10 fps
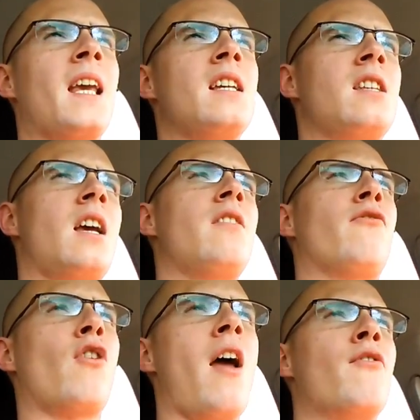He
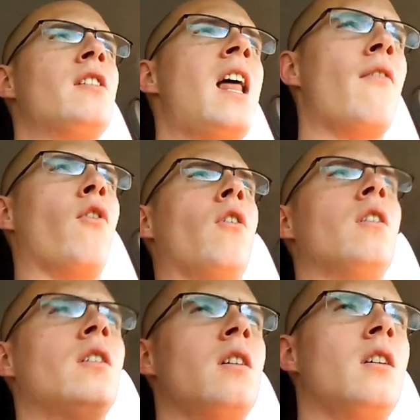said, For every level,
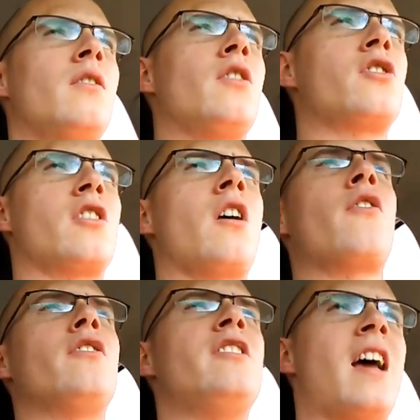there's
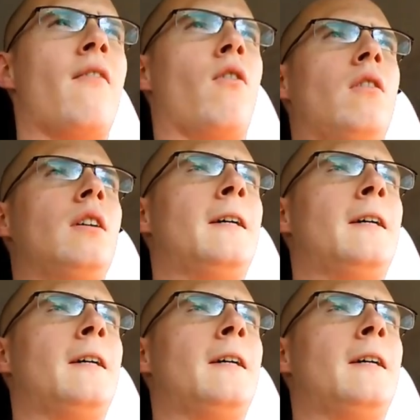another devil.